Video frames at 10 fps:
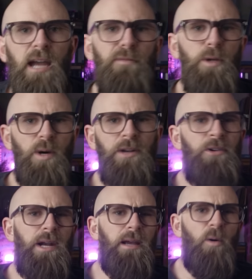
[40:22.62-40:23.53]
And if you're
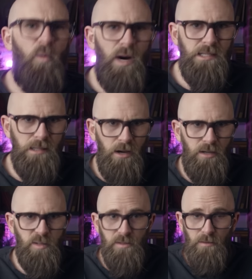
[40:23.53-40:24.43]
wondering, once the
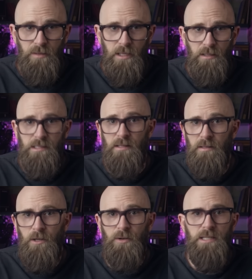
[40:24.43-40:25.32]
hoax was revealed,
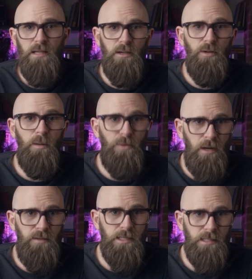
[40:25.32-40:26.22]
the critic who had
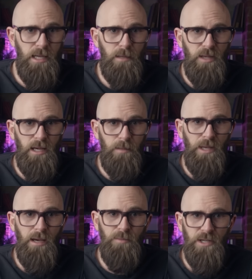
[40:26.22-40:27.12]
previously compared
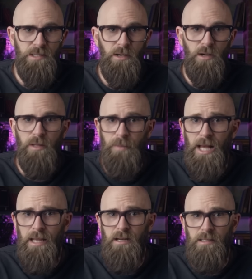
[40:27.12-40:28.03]
Pierre Brasseau with a
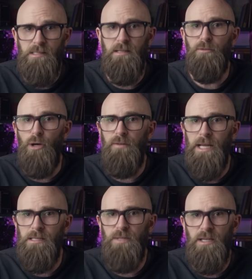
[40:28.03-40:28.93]
ballet dancer, Rolf
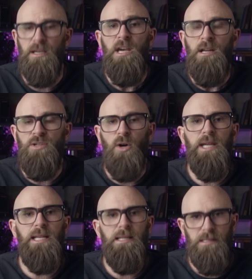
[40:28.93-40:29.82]
Anderberg,
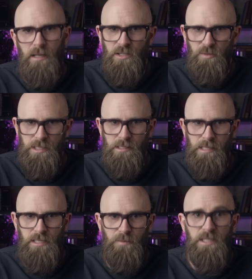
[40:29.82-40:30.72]
doggedly stuck to his
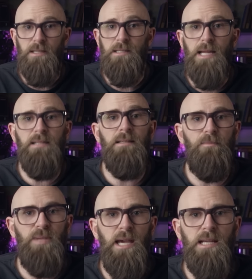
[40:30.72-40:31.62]
assessment and stated
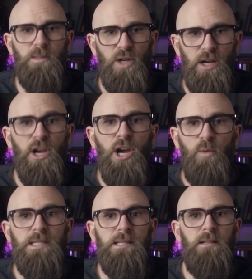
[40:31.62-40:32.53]
that Pierre's work
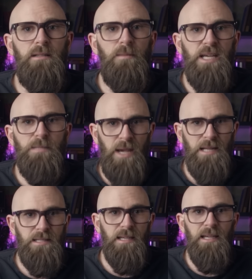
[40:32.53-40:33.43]
was still the best
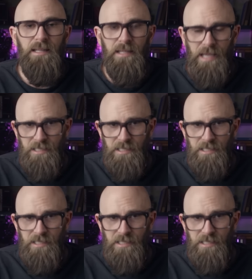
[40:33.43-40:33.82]
painting in the